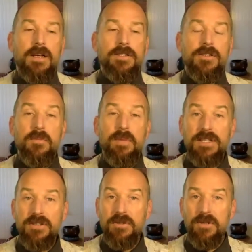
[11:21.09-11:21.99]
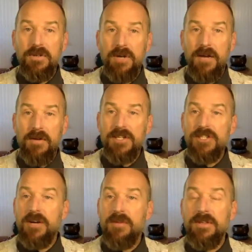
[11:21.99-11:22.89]
So the best tool, the one I want to
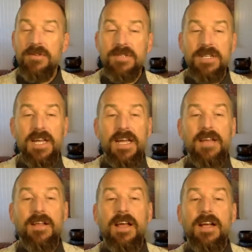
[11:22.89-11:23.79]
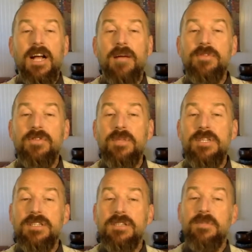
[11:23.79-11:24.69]
share with you today, comes from the
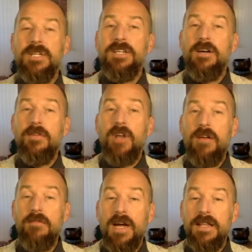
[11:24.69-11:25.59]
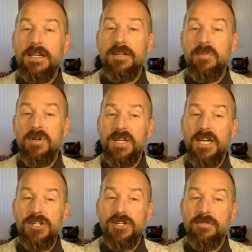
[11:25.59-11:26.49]
discipline of nonviolent
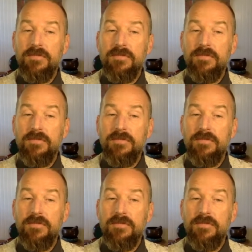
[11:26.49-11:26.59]
communication.